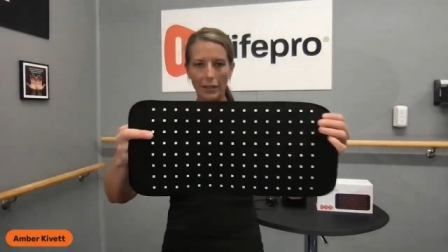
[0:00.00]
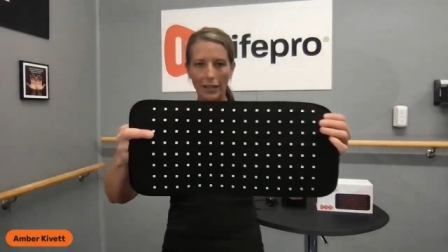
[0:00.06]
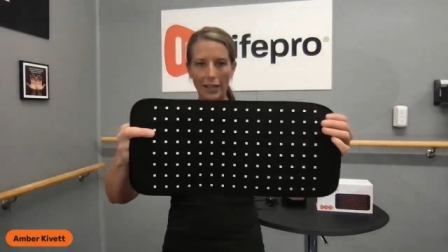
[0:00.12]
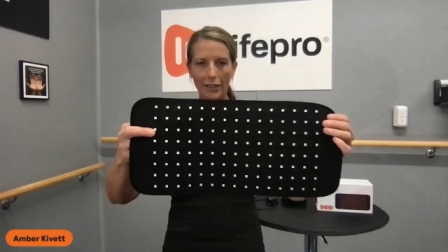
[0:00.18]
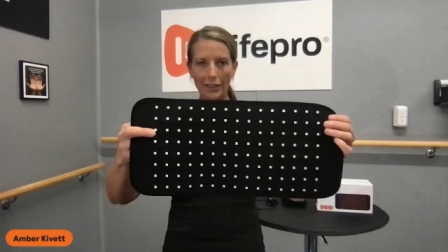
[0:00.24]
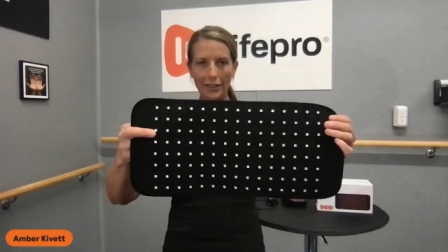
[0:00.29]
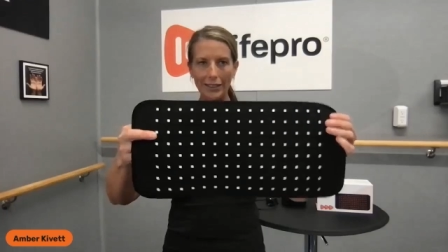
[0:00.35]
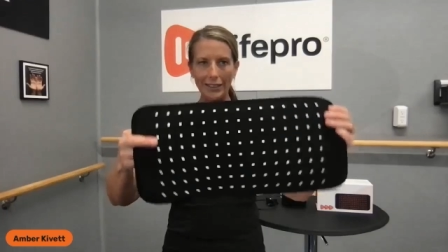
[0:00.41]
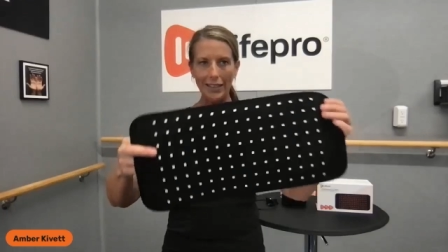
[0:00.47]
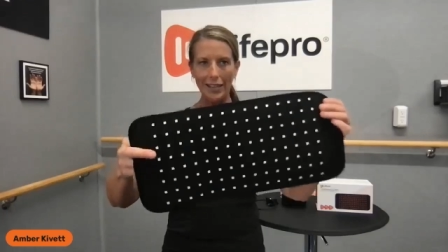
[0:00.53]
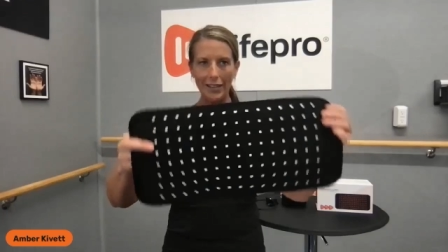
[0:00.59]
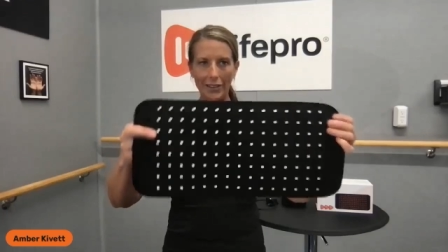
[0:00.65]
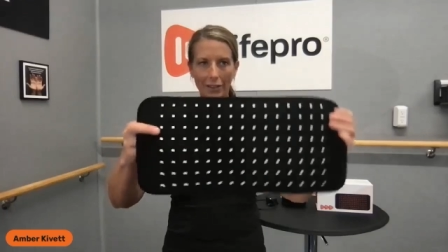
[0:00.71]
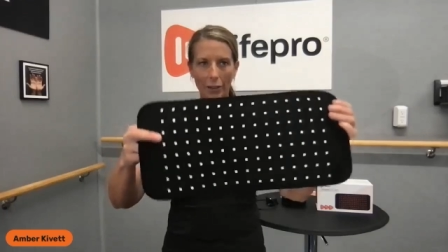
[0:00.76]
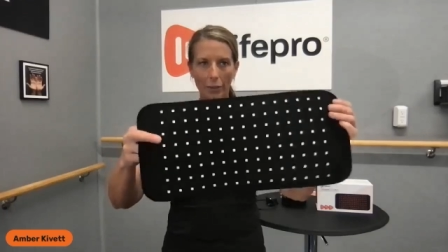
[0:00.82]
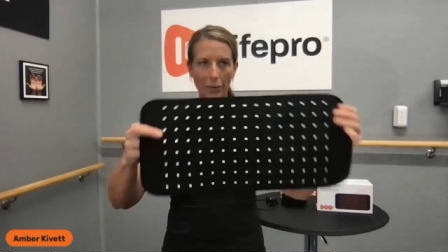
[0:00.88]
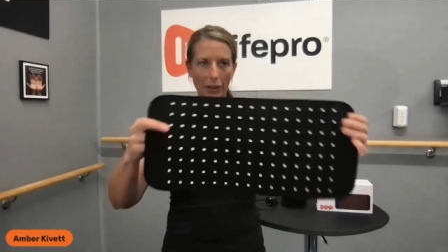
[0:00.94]
LED light
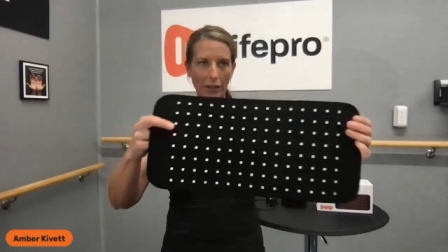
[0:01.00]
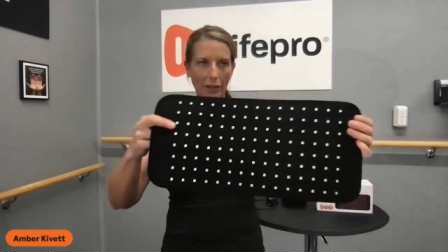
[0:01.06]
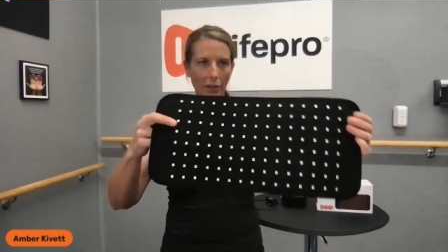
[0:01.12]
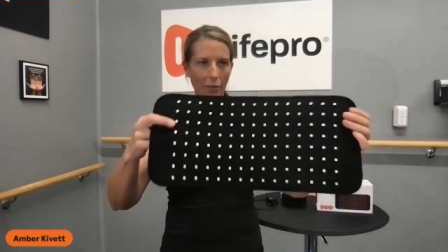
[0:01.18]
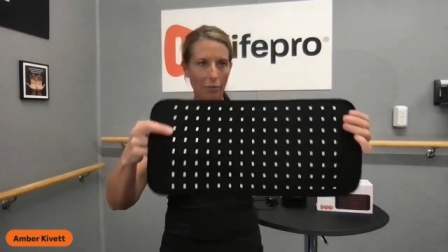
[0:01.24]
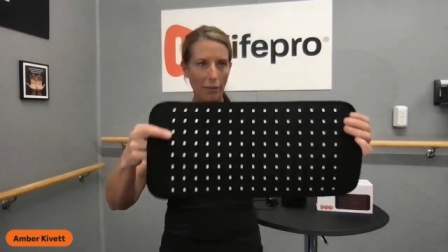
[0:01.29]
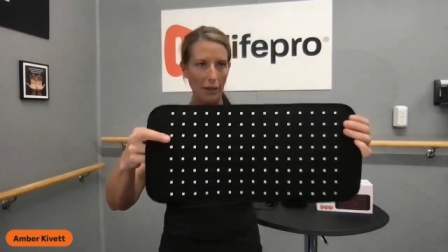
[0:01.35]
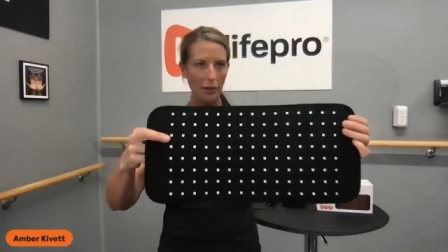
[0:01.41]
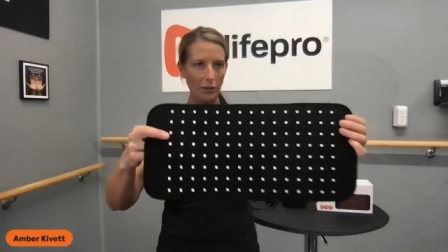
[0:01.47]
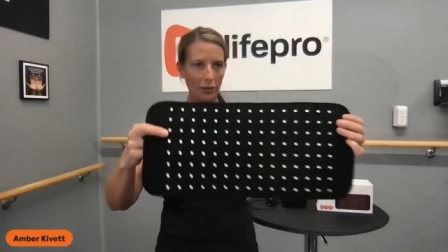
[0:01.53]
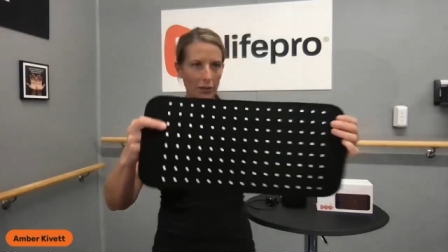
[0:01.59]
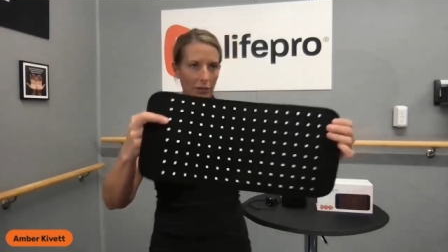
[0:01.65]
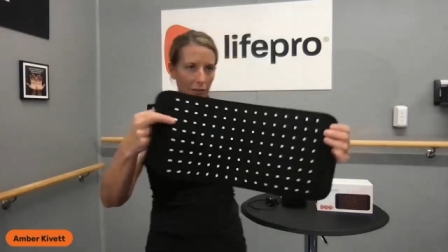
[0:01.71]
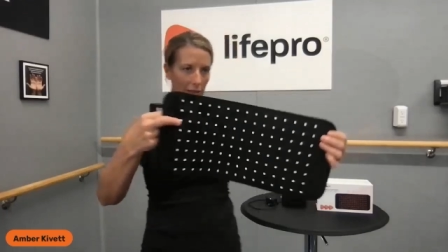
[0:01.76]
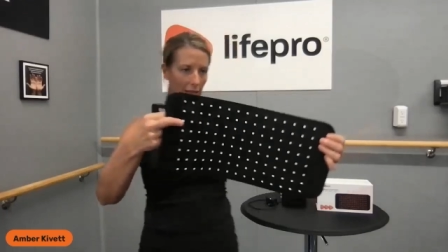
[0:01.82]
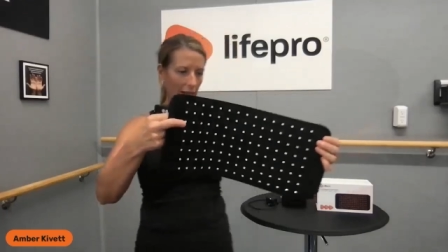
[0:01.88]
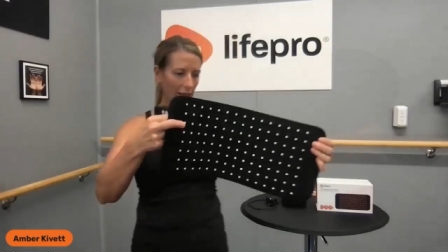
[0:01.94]
therapy belt,
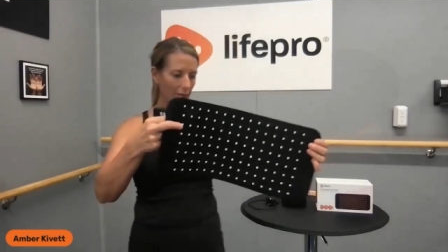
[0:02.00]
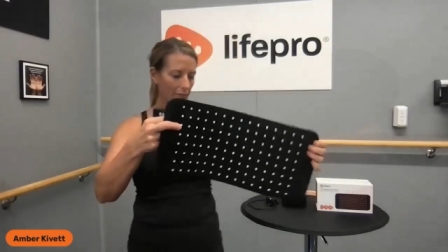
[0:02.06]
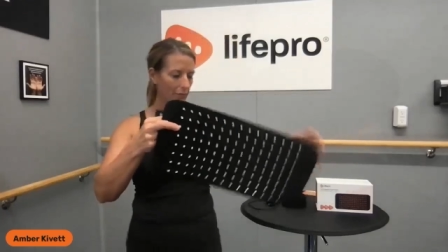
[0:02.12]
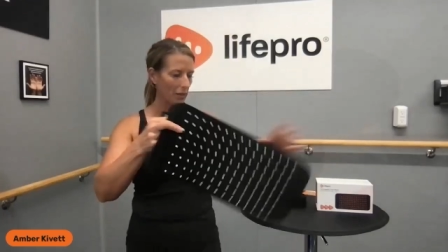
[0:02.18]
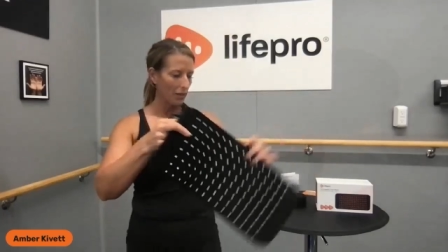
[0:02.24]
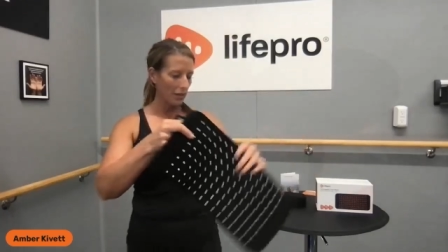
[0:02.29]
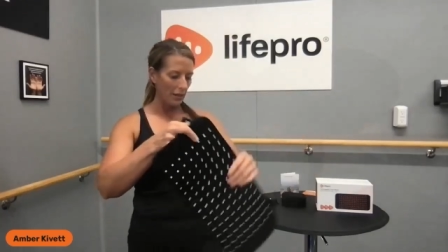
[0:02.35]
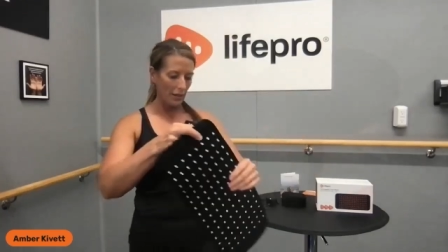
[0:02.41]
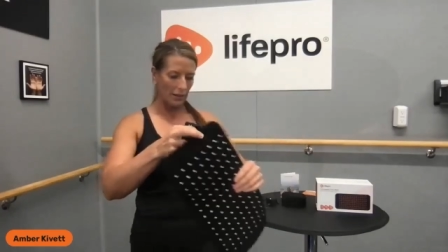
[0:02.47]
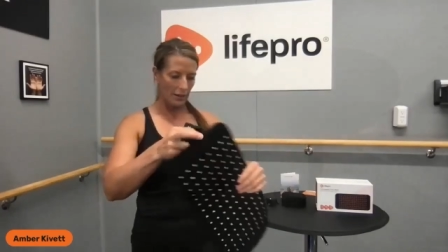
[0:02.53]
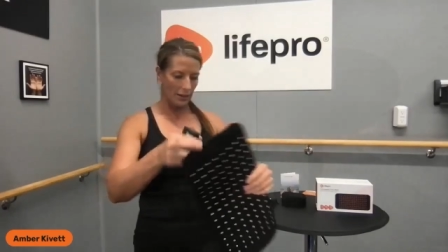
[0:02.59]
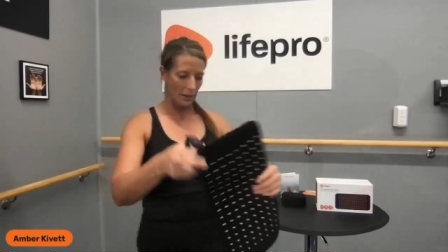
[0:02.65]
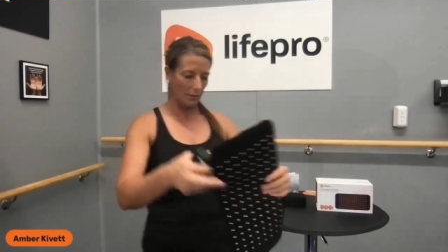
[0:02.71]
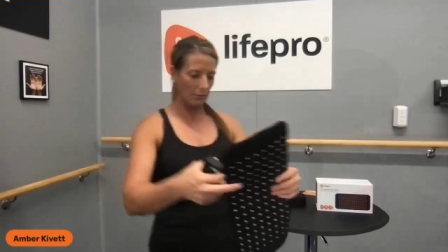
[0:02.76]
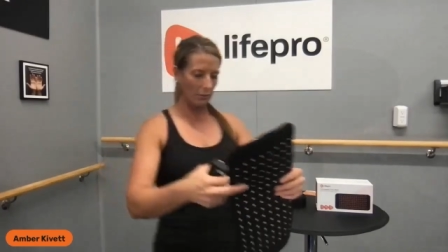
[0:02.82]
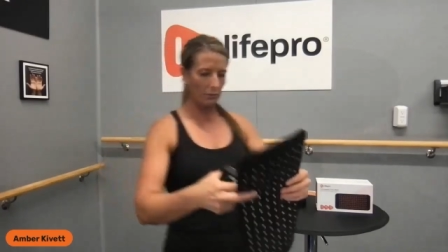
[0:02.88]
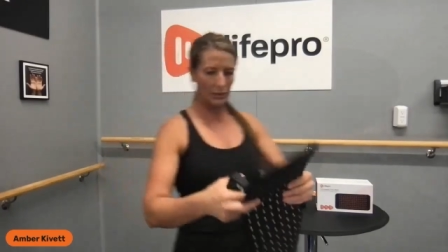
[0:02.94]
okay?
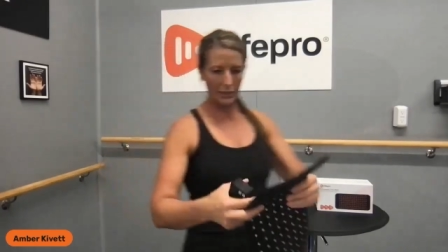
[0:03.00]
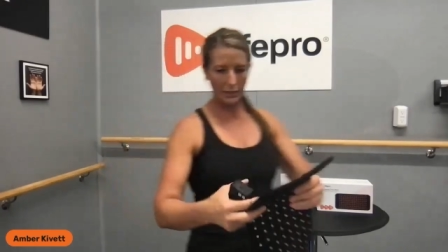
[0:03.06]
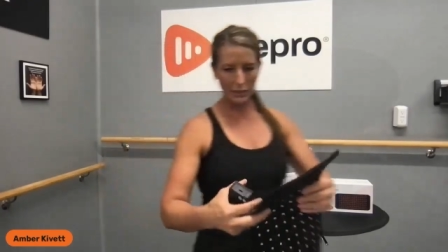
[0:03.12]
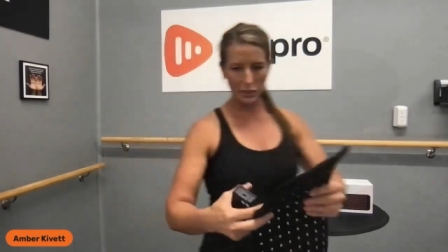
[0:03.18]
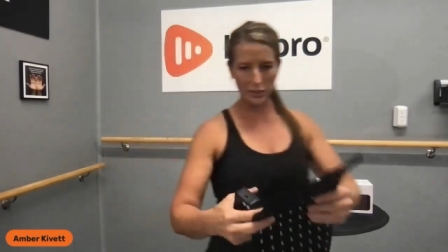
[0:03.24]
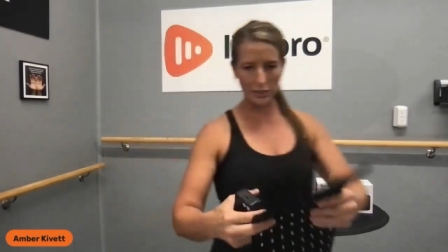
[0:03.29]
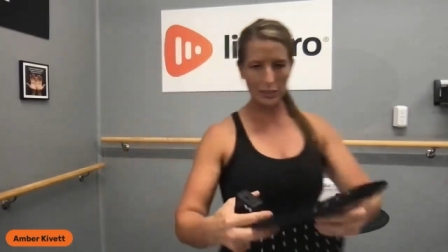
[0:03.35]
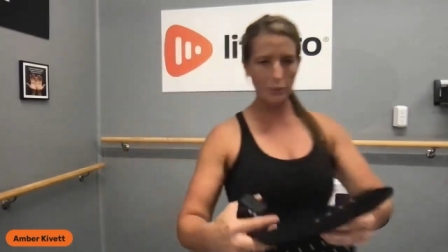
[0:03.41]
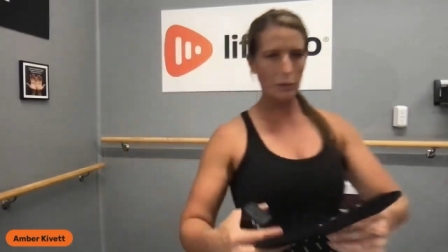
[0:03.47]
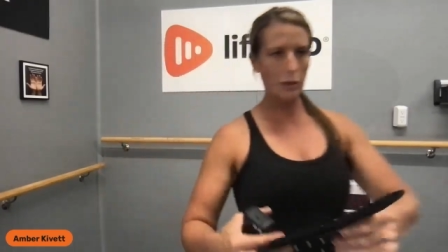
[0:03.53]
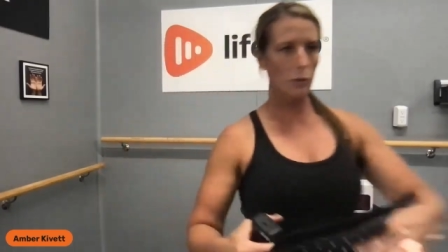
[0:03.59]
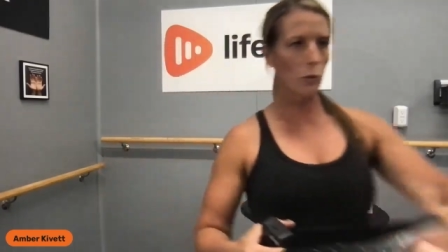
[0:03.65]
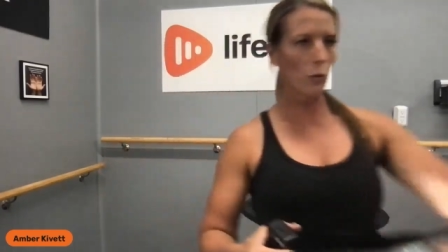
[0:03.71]
And just give me